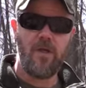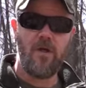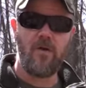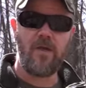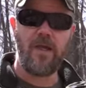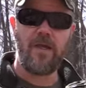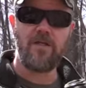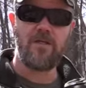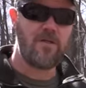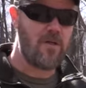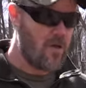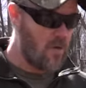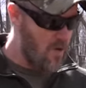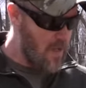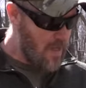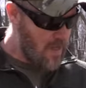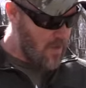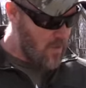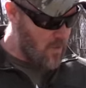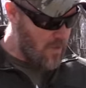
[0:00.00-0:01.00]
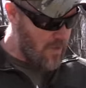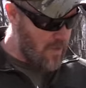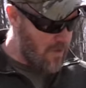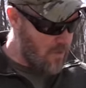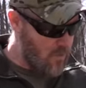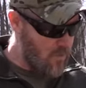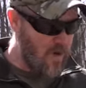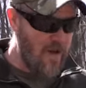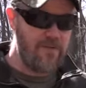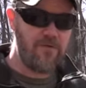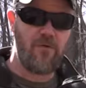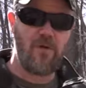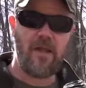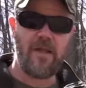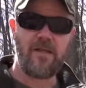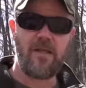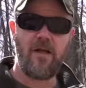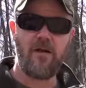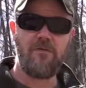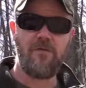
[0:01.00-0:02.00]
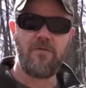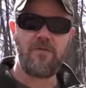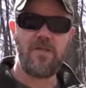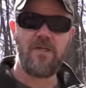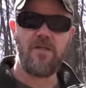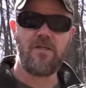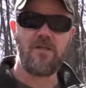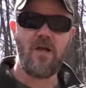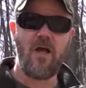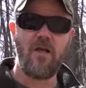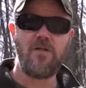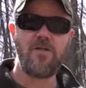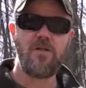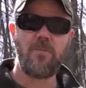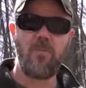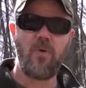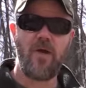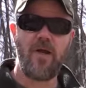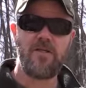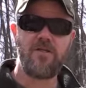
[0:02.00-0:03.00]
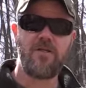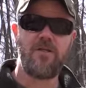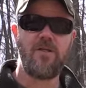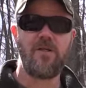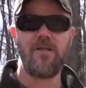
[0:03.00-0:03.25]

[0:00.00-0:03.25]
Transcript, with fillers: Okay, so when a rifle like the AR-15 is unsuppressed,